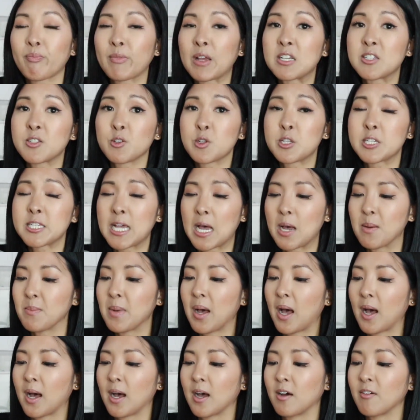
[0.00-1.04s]
So some
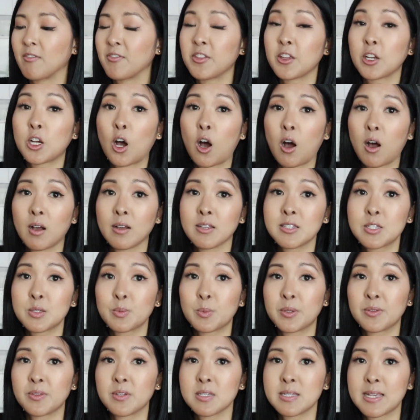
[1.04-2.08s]
of the cons
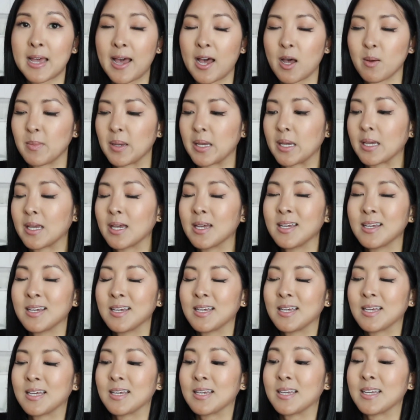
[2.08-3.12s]
with this handbag,
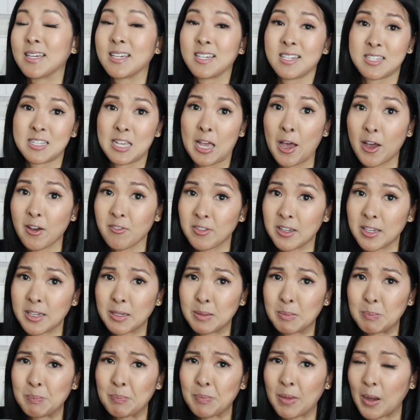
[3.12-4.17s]
it is
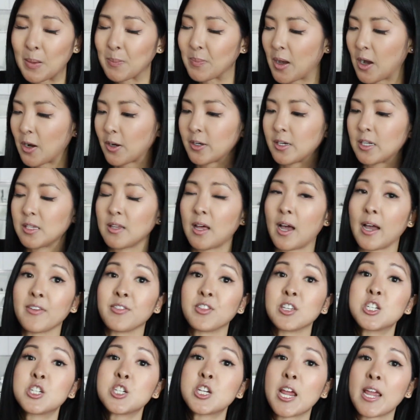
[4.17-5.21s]
heavy. I'm not gonna lie,
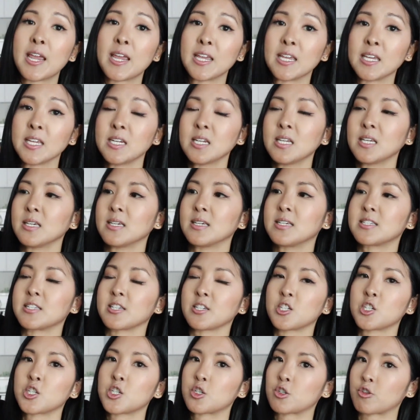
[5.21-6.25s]
the chain is
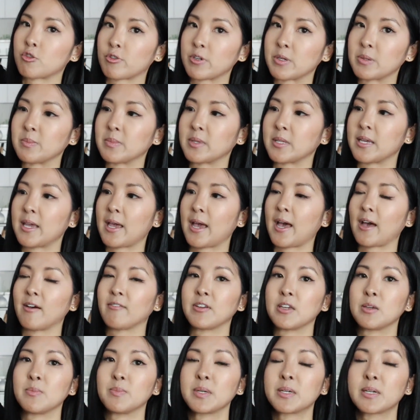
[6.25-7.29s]
extremely
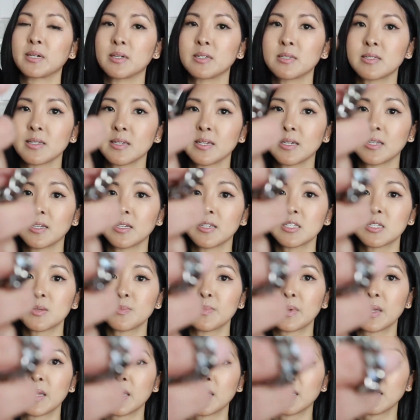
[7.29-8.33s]
heavy because it is
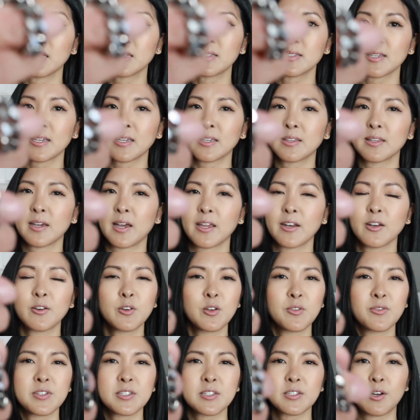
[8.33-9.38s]
made, it's like, I don't
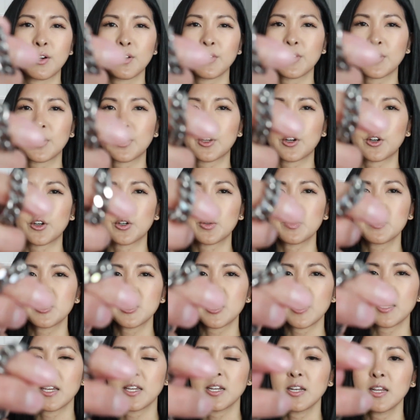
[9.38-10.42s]
know if it's called the curb
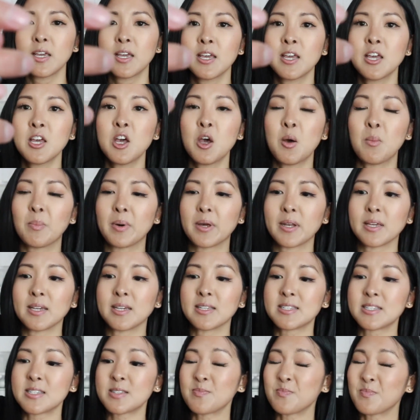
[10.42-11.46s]
chain, but
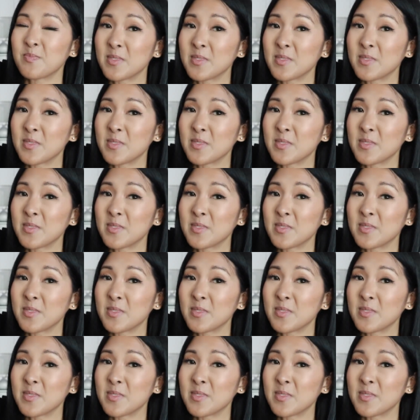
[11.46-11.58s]
it's